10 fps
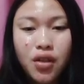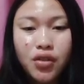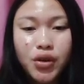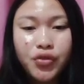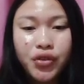
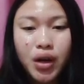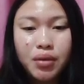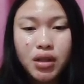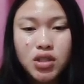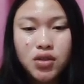their
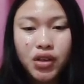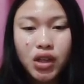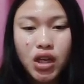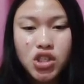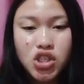family's
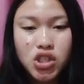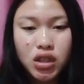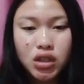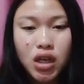financial